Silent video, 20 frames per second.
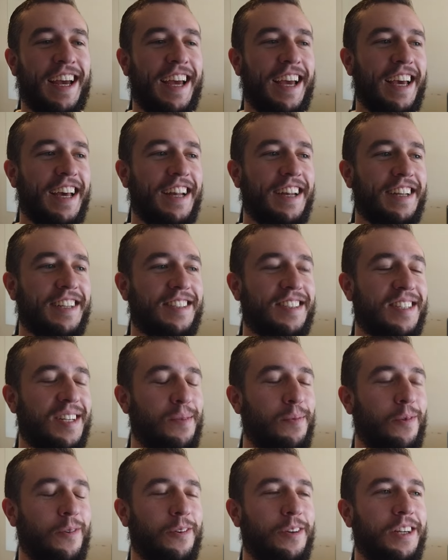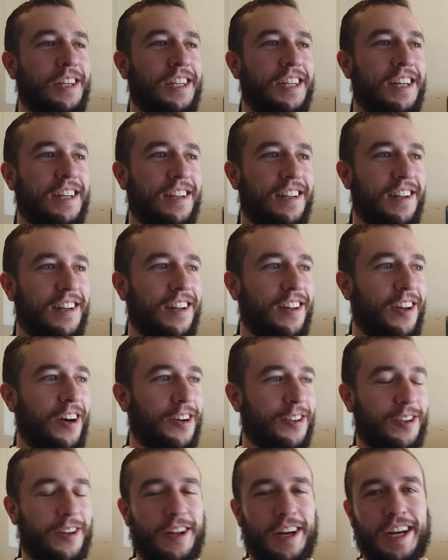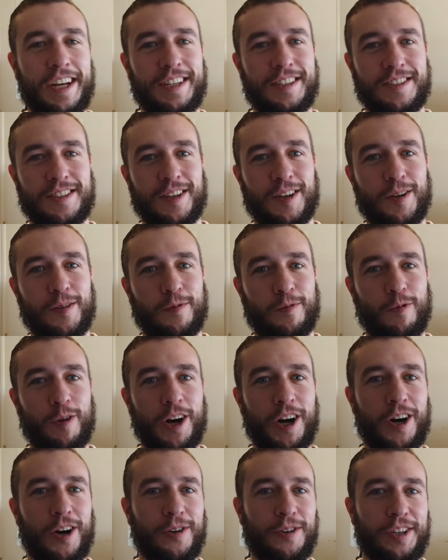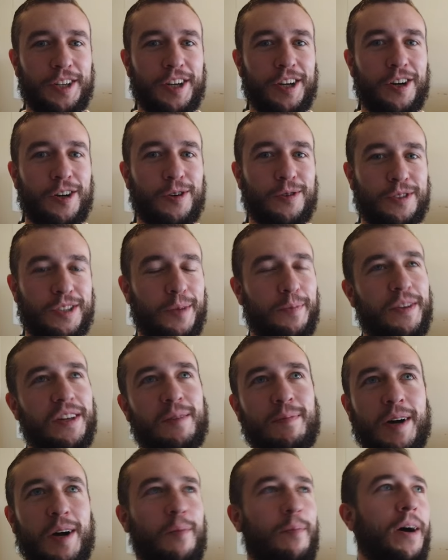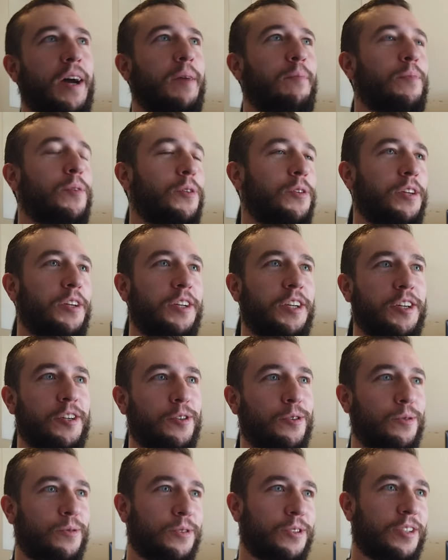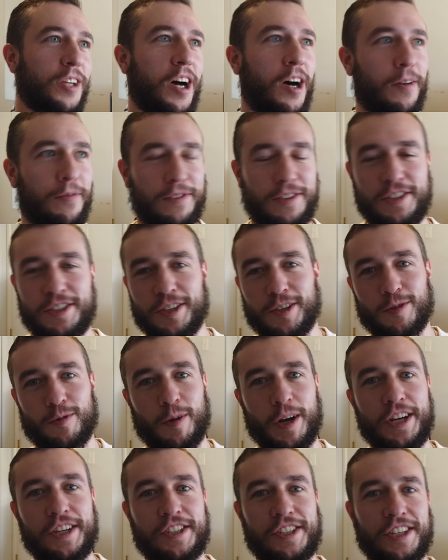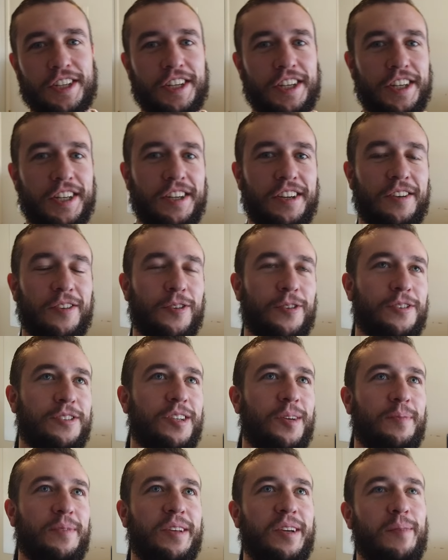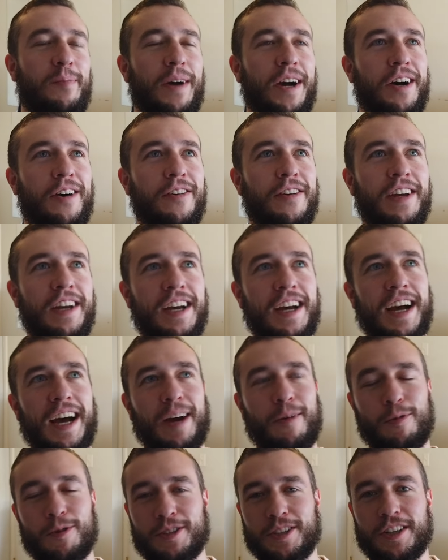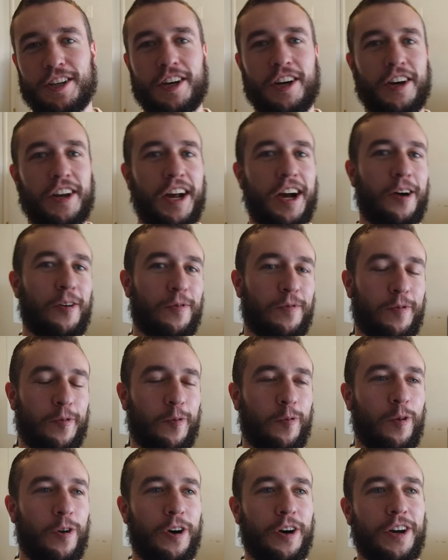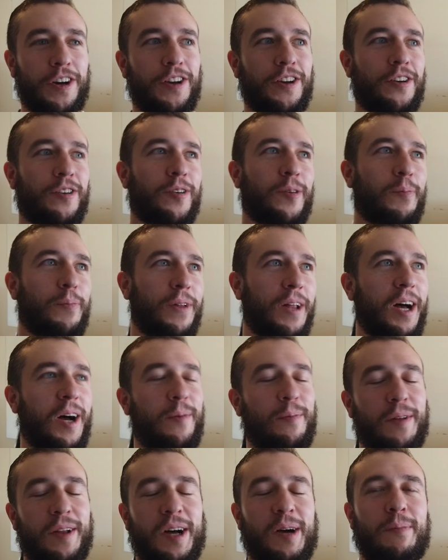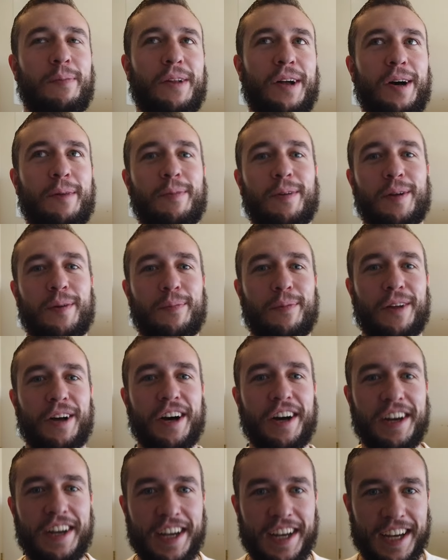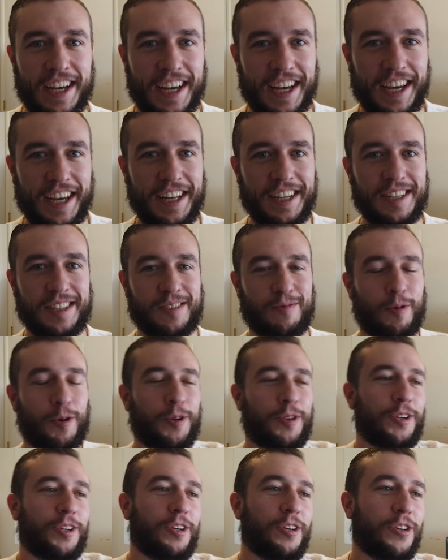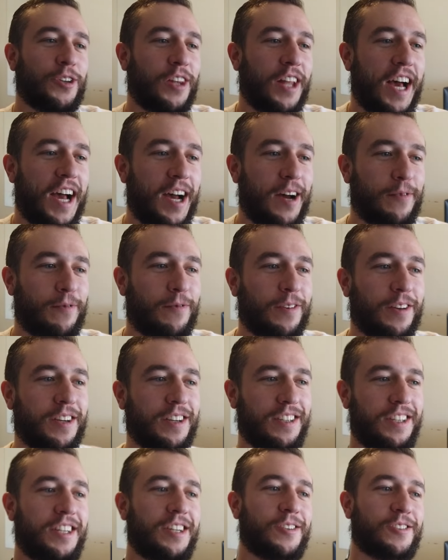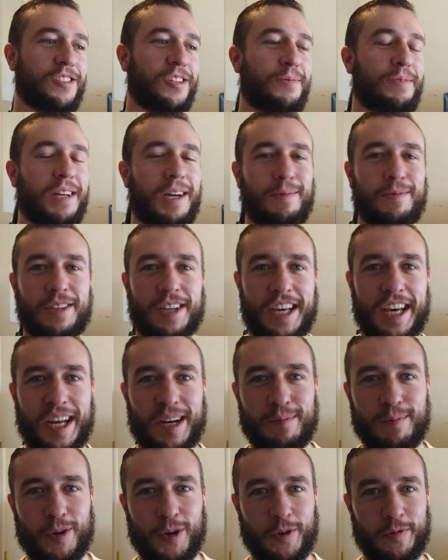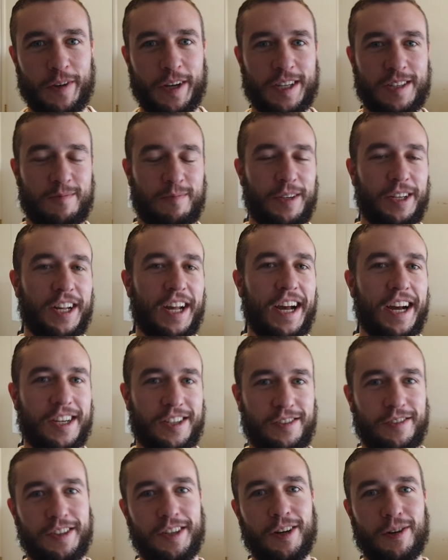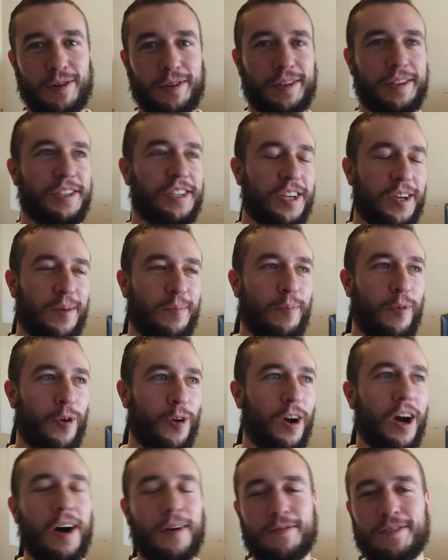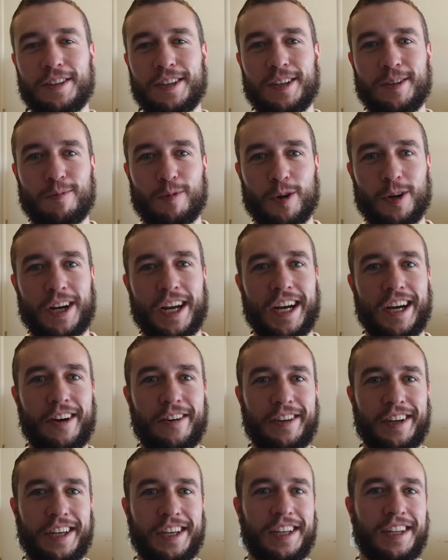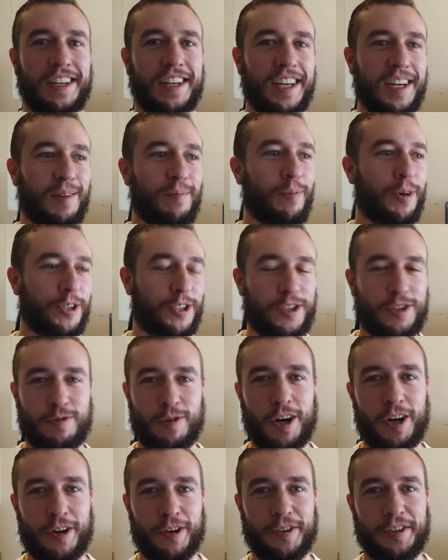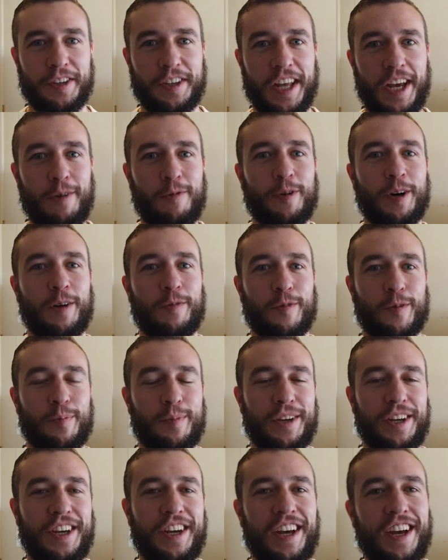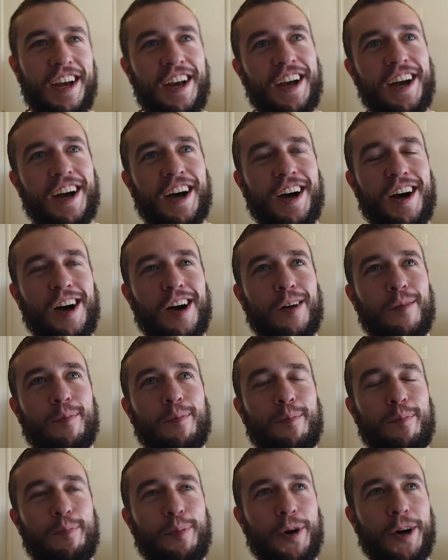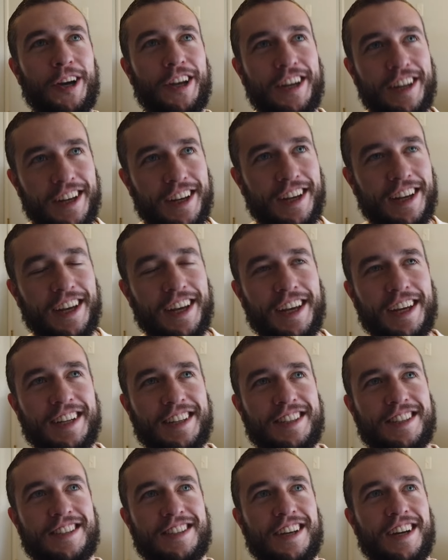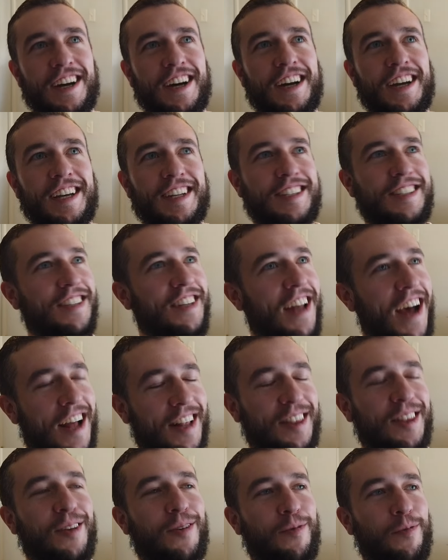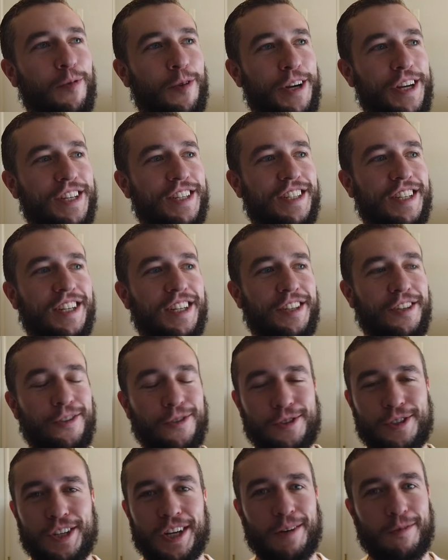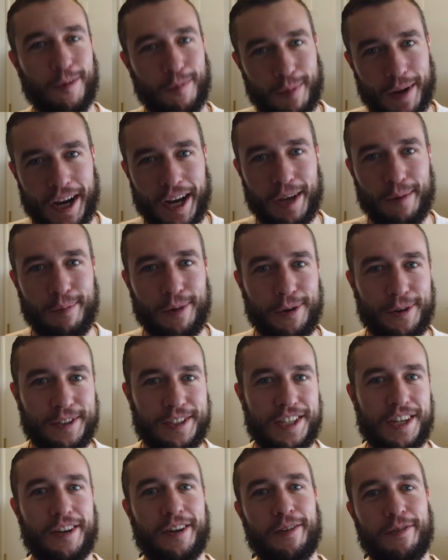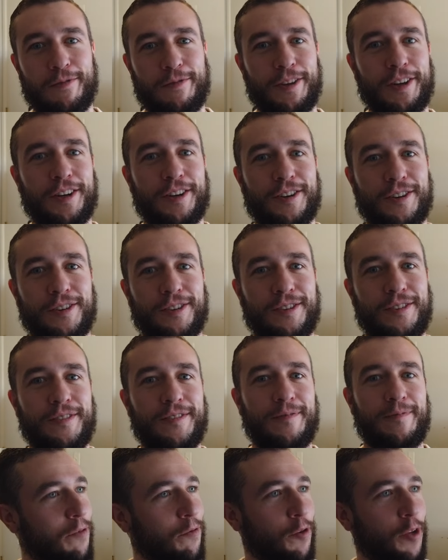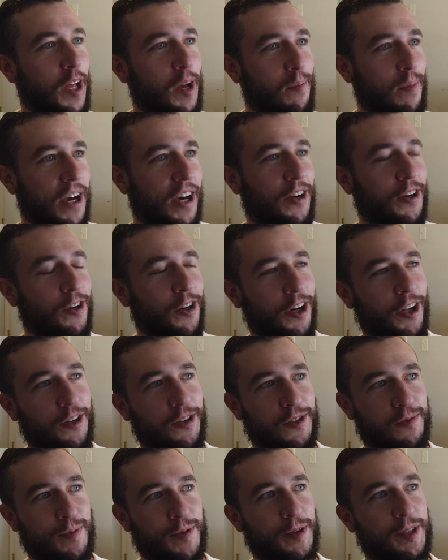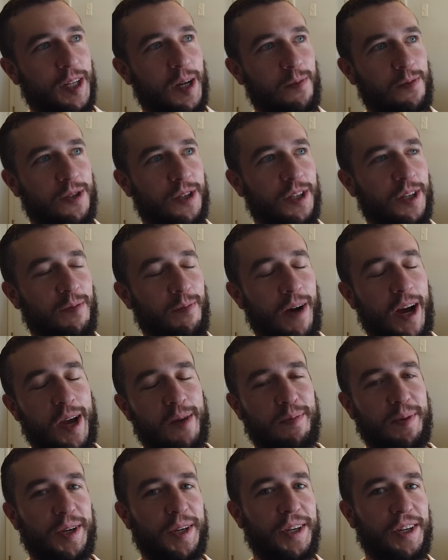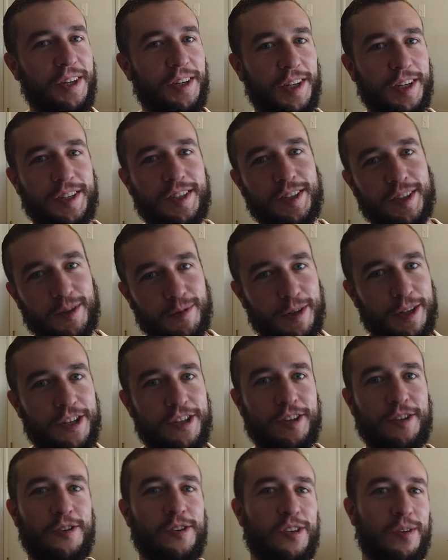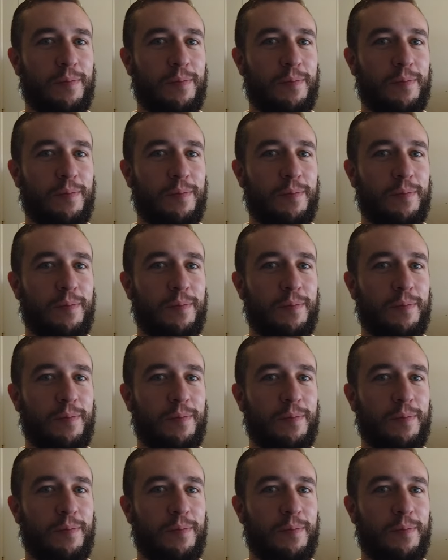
and it's typically along the lines of, well, you know, something about my millennial soft generation or something about I wasn't cut out for one or blah, blah, blah, blah, blah. And it's worth a good laugh. And, you know, sometimes it kind of motivates me to actually go to the gym more often and work out and get much stronger than they will ever be. But it's not the reason you should ever buy a military vehicle. And for that matter, others' perception, in my opinion, isn't the reason you